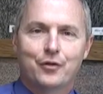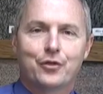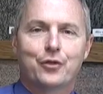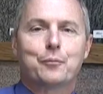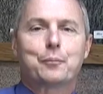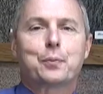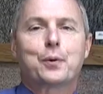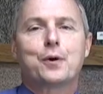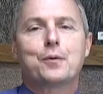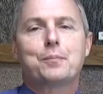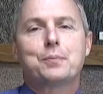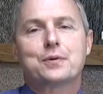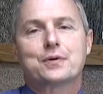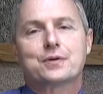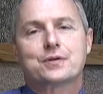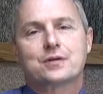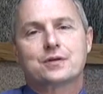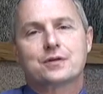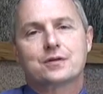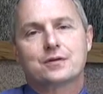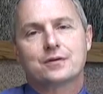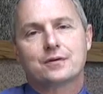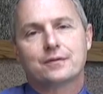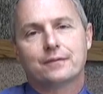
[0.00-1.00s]
The
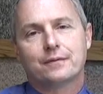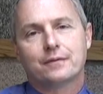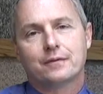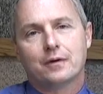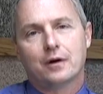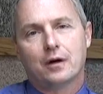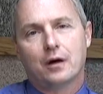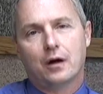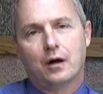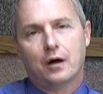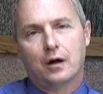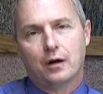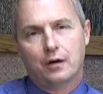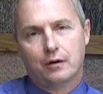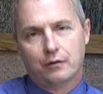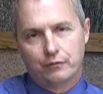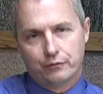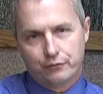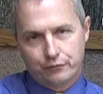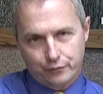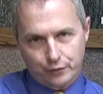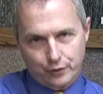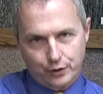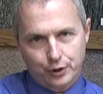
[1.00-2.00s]
purpose
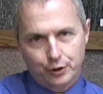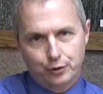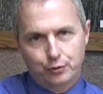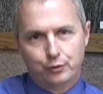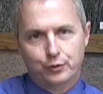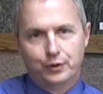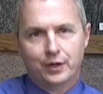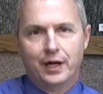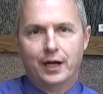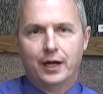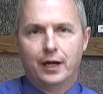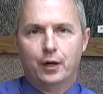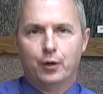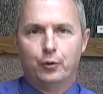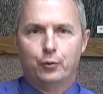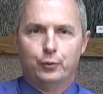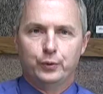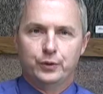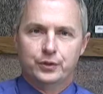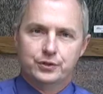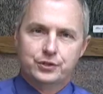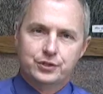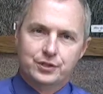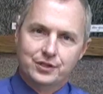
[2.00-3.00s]
for you
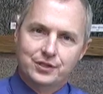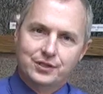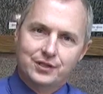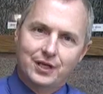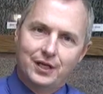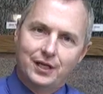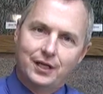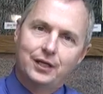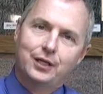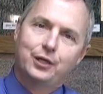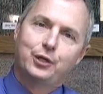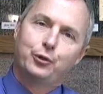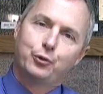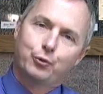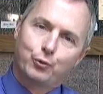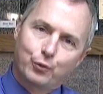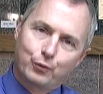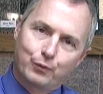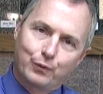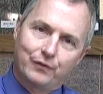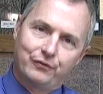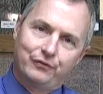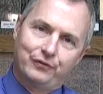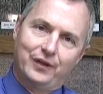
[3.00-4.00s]
now is to take
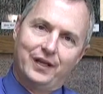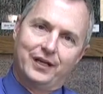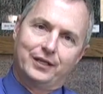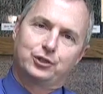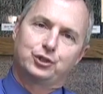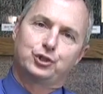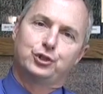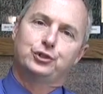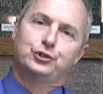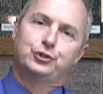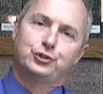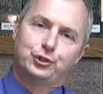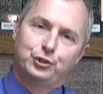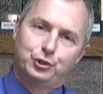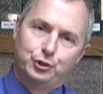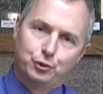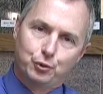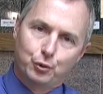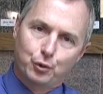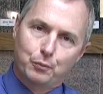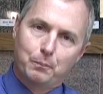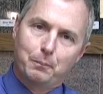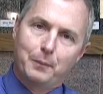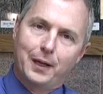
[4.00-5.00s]
your reflections and
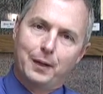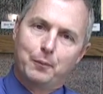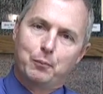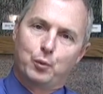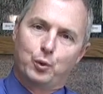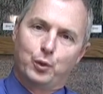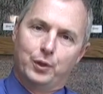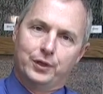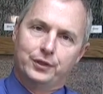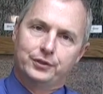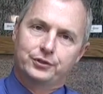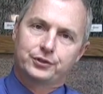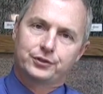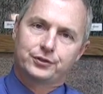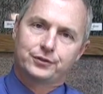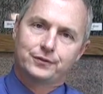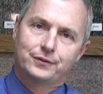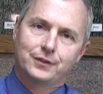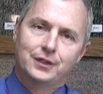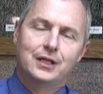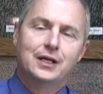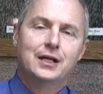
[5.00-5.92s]
your memories